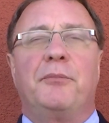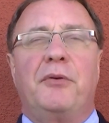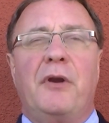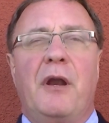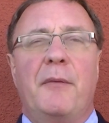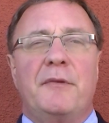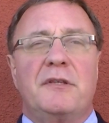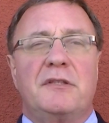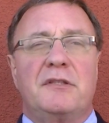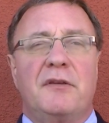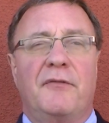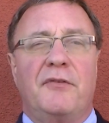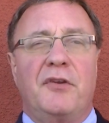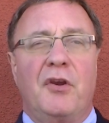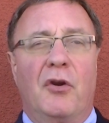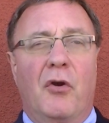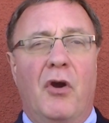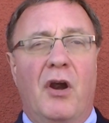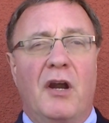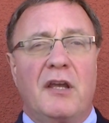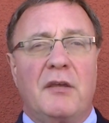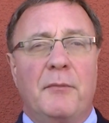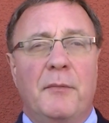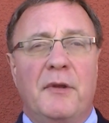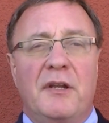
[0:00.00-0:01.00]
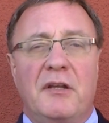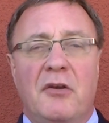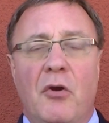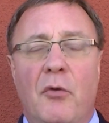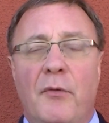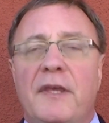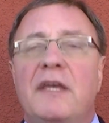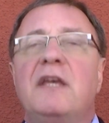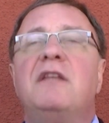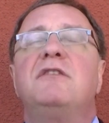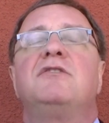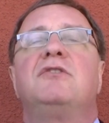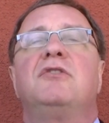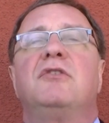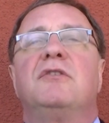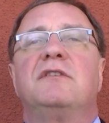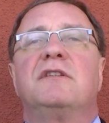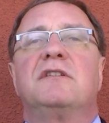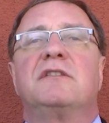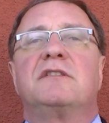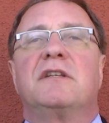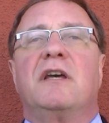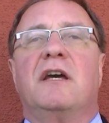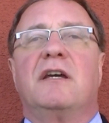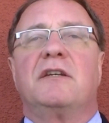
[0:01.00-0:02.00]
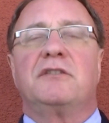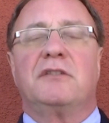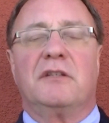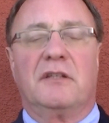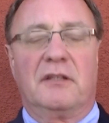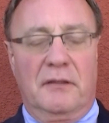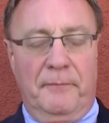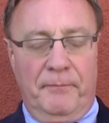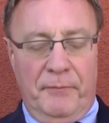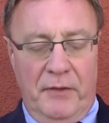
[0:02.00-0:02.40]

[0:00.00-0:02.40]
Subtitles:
premise of your argument going into your discussion.